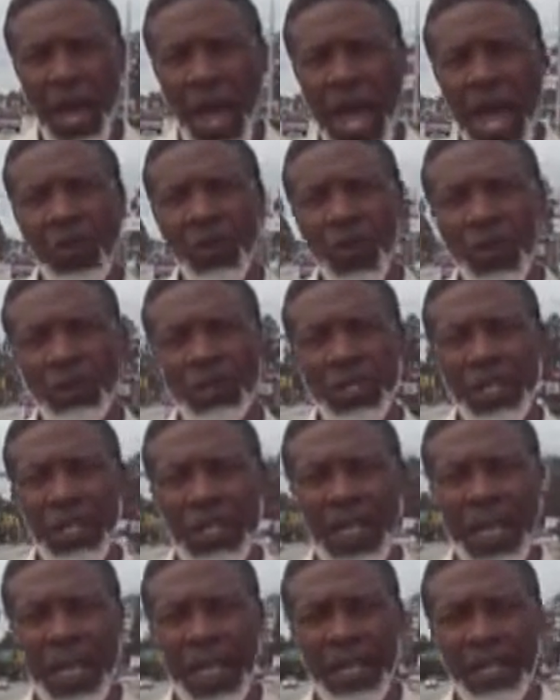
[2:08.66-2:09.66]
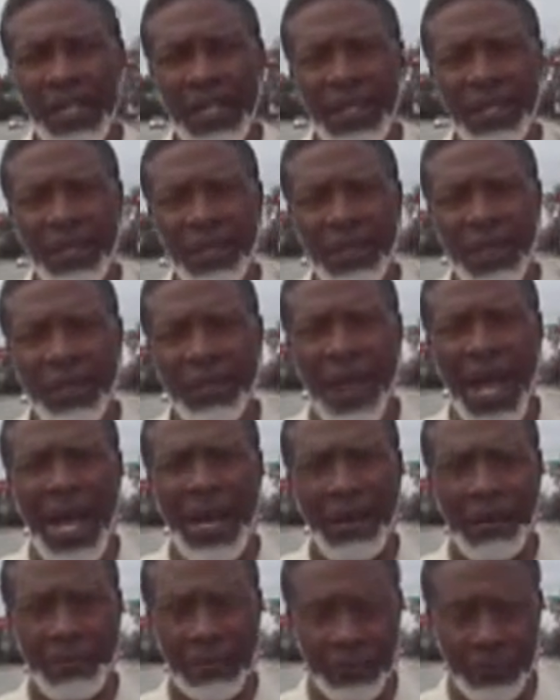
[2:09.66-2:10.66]
I want to get to the
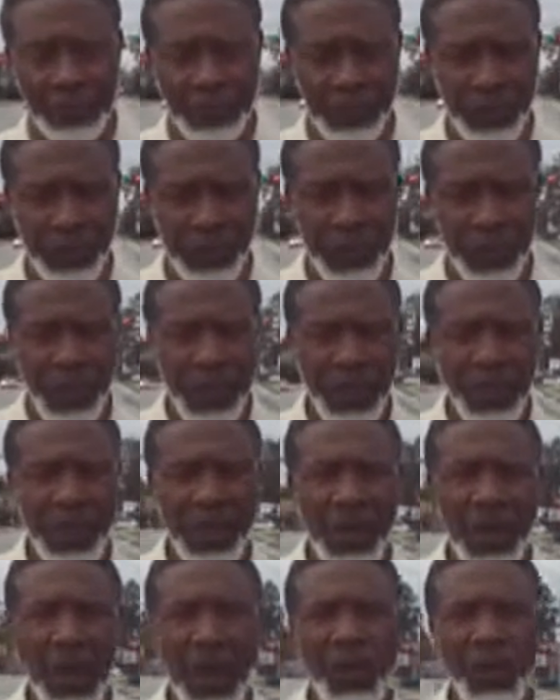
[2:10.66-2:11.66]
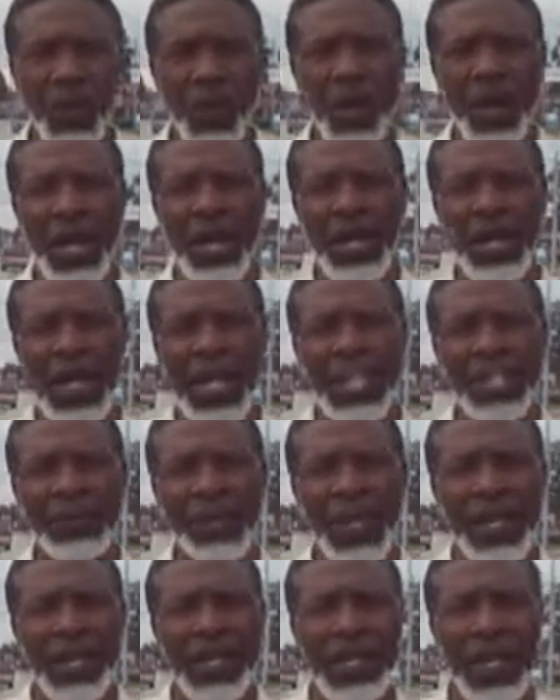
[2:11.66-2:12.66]
bottom of what has
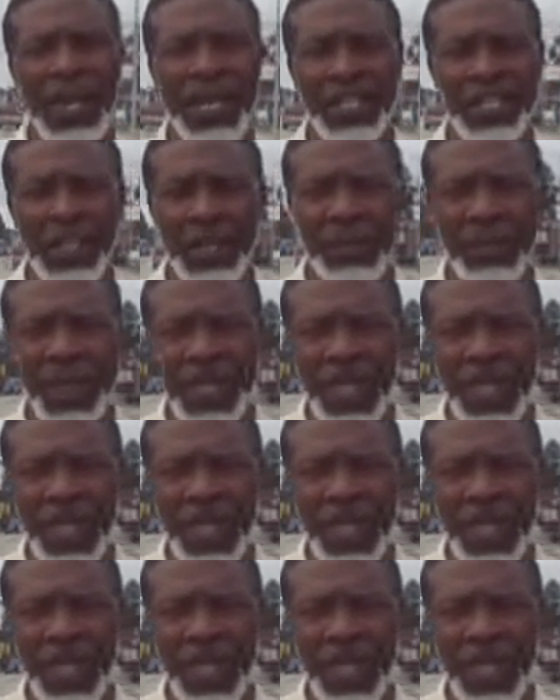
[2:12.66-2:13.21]
been done to